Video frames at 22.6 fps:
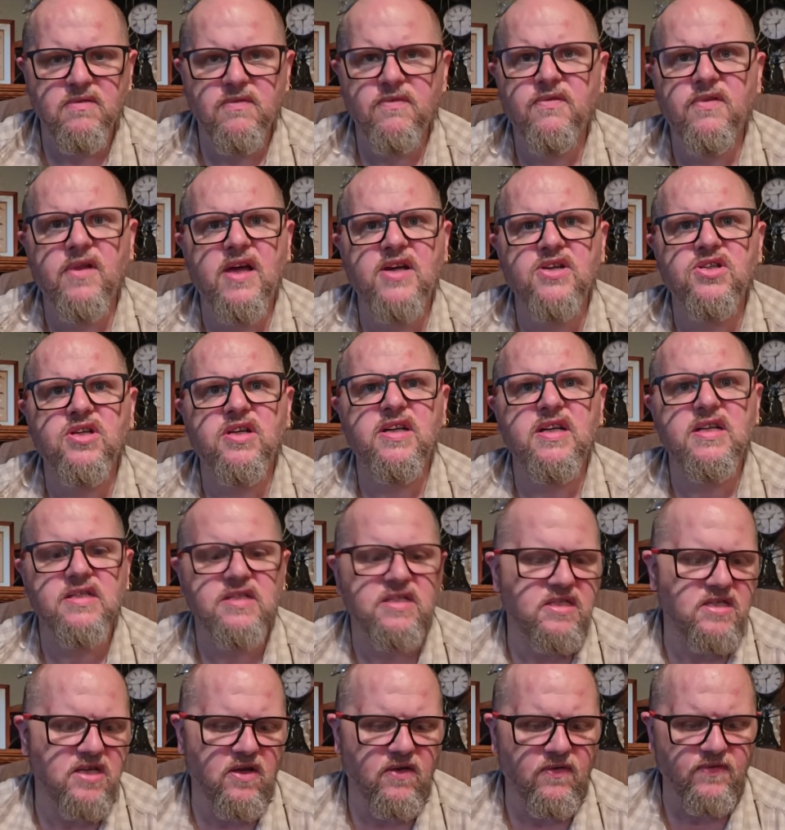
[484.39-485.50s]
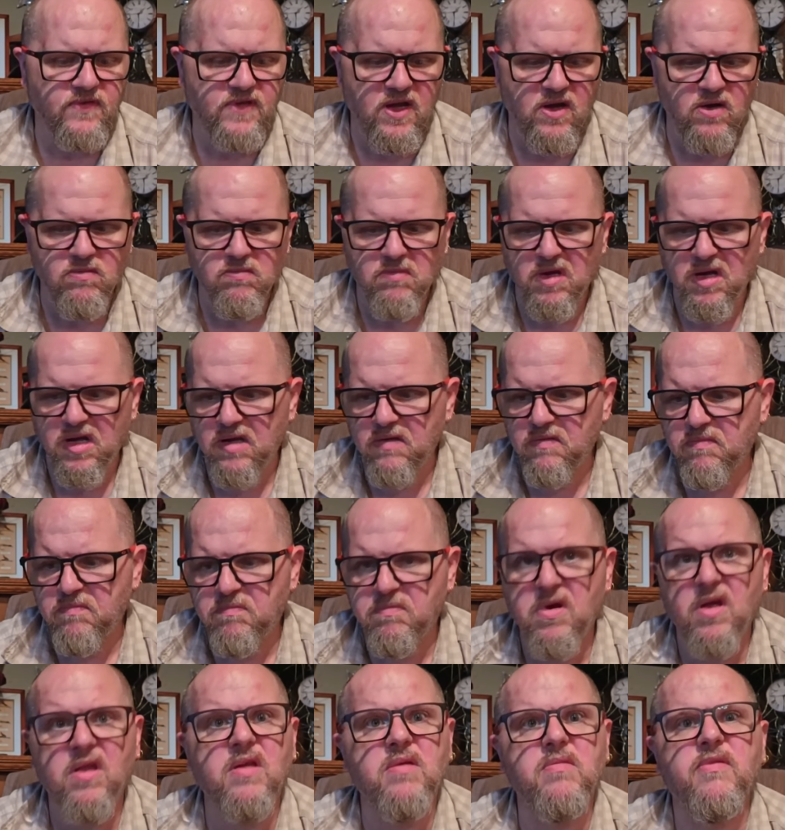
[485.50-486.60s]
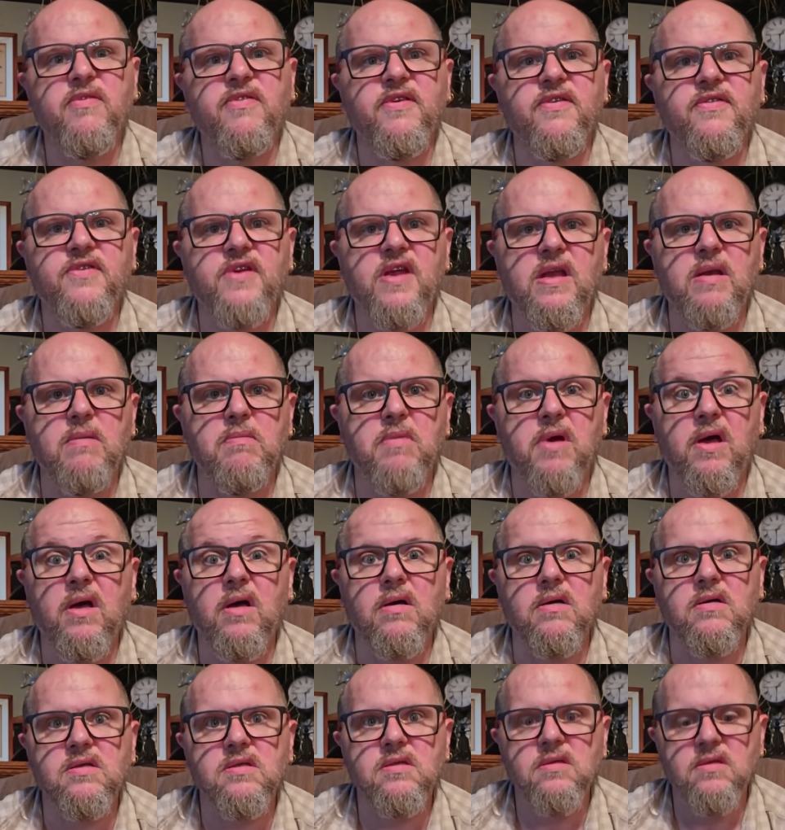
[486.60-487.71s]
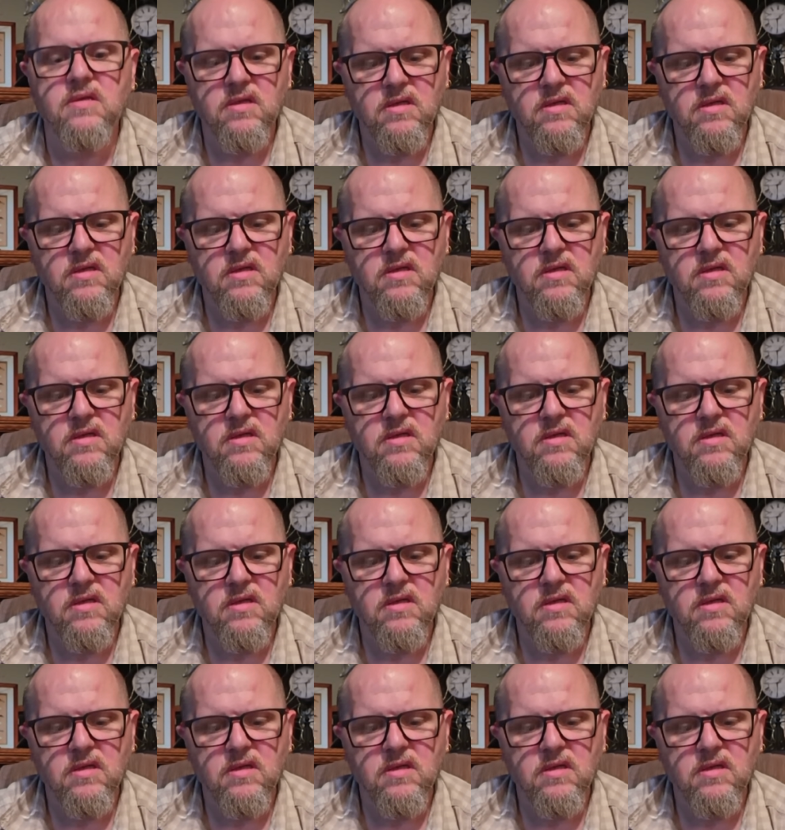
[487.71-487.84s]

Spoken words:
flashlight itself down by probably $15.